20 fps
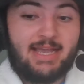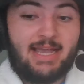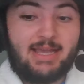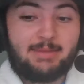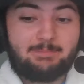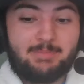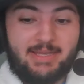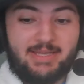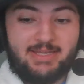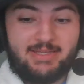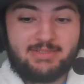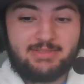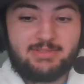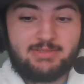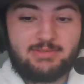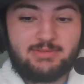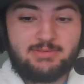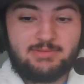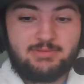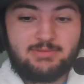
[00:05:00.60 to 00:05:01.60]
tap
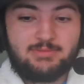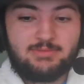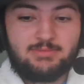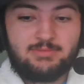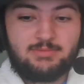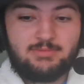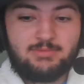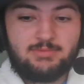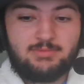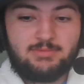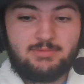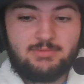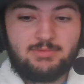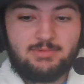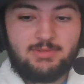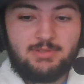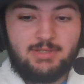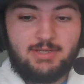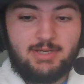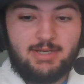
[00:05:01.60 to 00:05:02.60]
end.
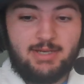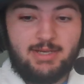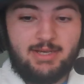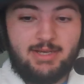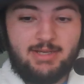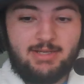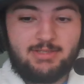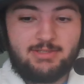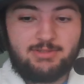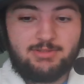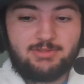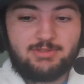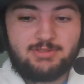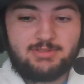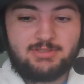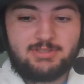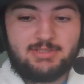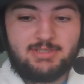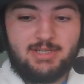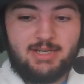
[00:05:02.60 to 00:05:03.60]
And you
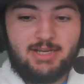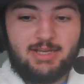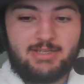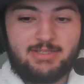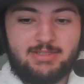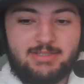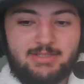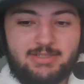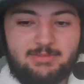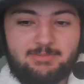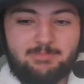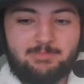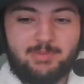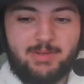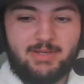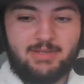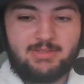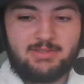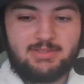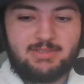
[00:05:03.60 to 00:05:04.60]
can see I did
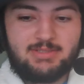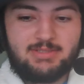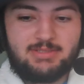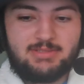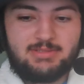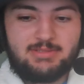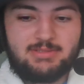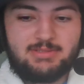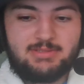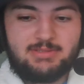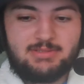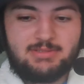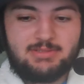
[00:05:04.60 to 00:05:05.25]
barely.